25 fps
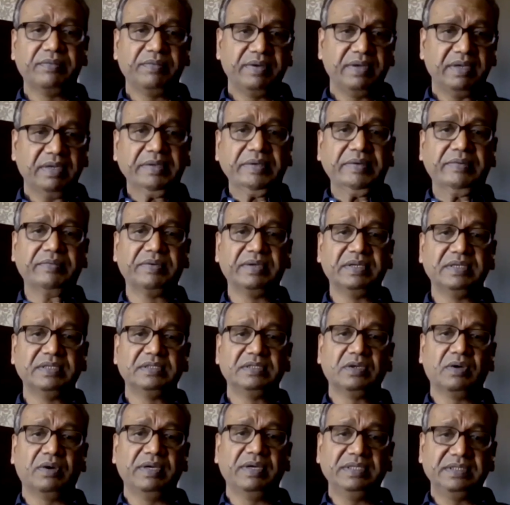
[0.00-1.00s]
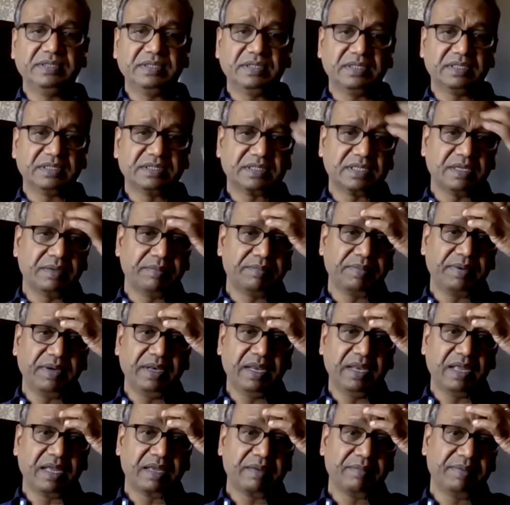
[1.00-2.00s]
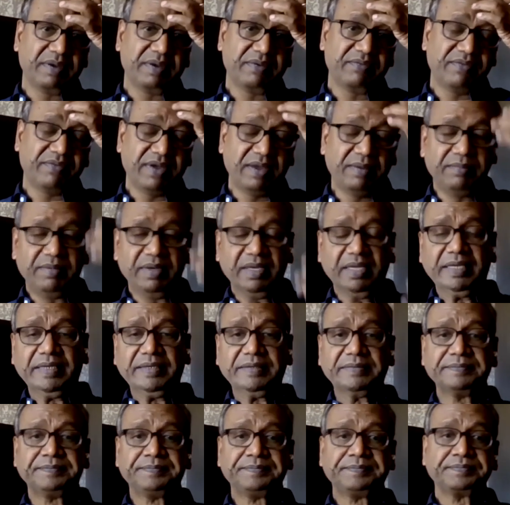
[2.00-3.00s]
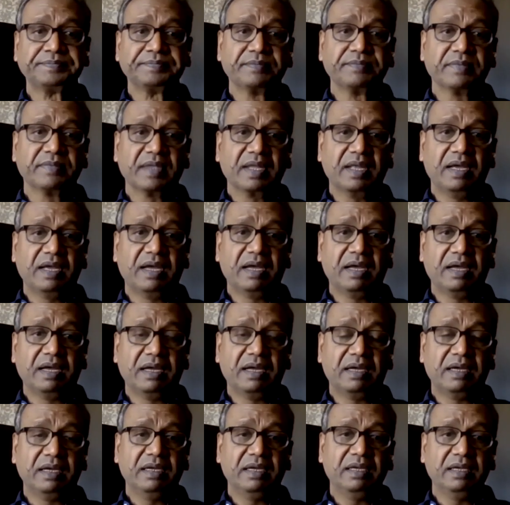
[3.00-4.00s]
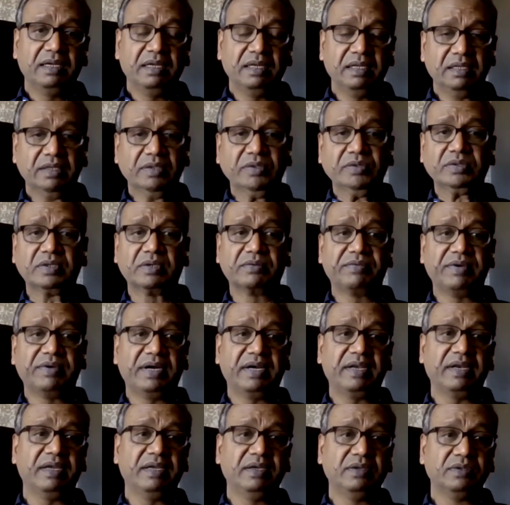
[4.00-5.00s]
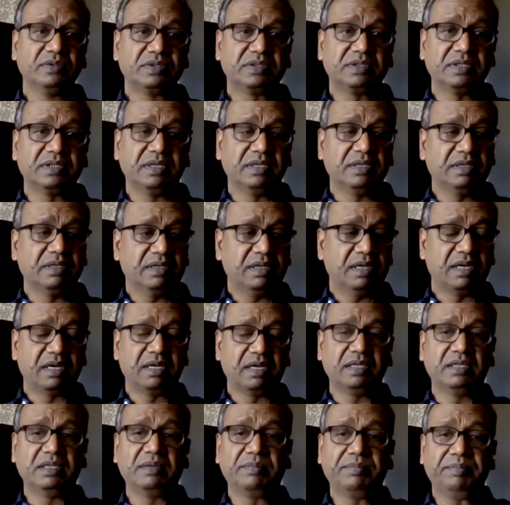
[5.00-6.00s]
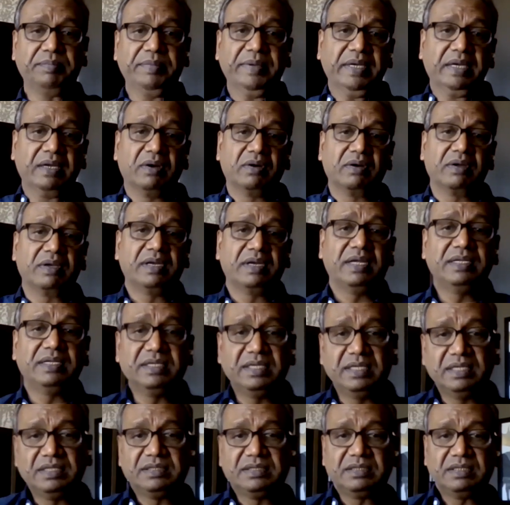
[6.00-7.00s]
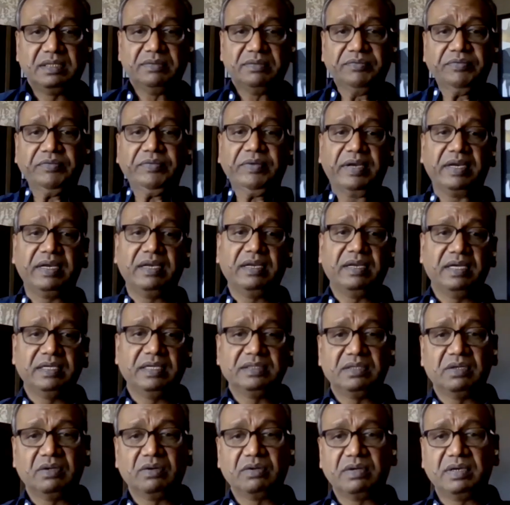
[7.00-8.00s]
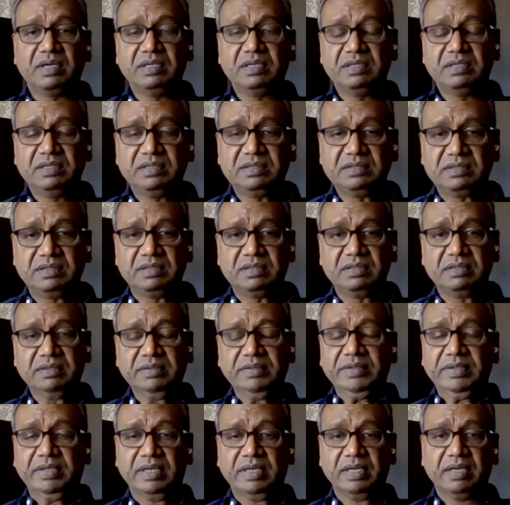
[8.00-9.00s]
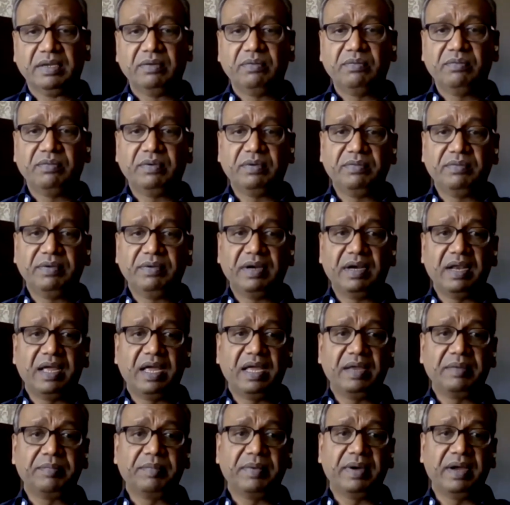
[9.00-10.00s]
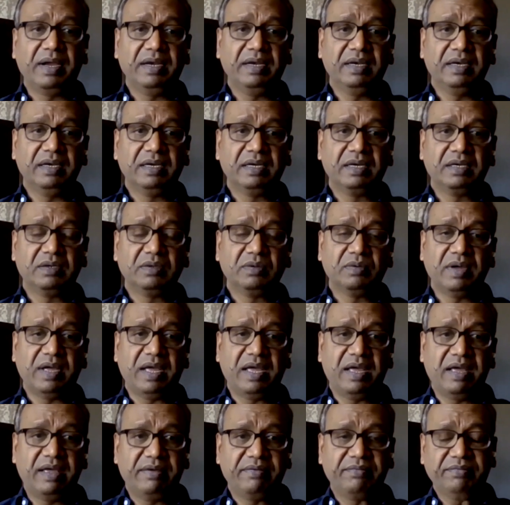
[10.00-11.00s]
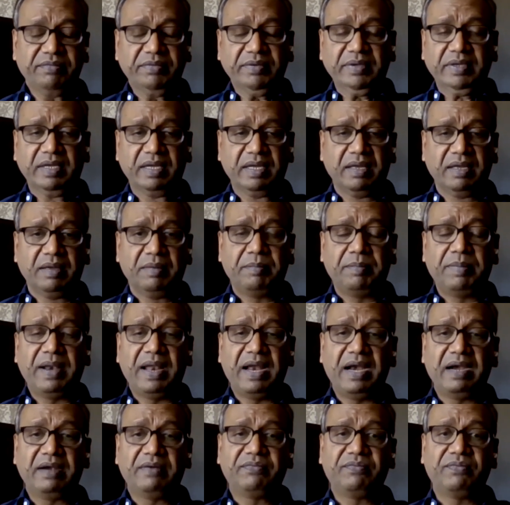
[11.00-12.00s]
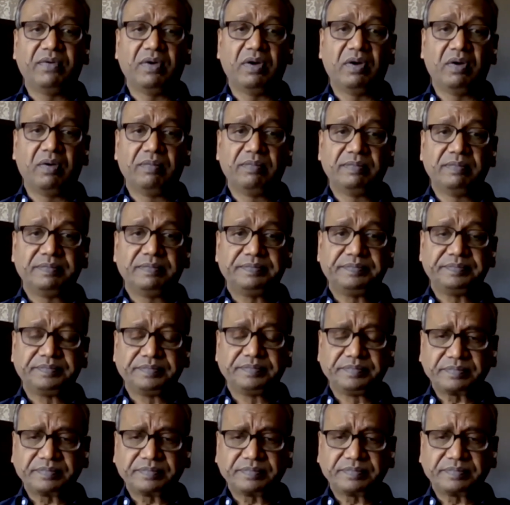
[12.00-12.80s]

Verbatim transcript: We, we enjoy each other's company like a big family. Uh, Hindus of Greater Houston, another big organization, very nice organization, where we're like-minded to have platform